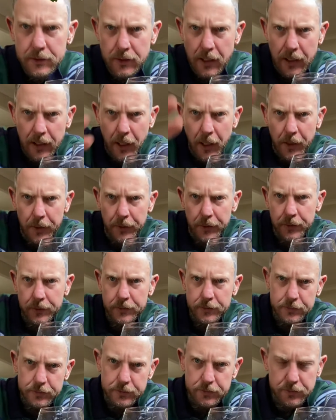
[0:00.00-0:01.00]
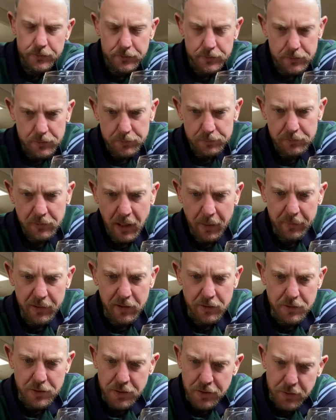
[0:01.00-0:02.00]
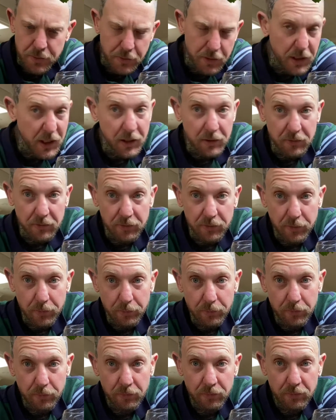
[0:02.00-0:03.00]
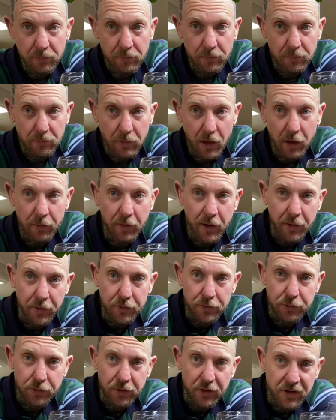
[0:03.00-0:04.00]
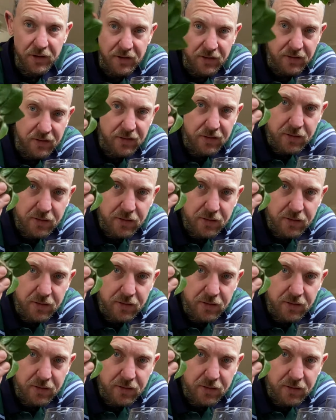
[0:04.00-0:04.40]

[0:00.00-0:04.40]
Hello. Coming to you again from around the trees.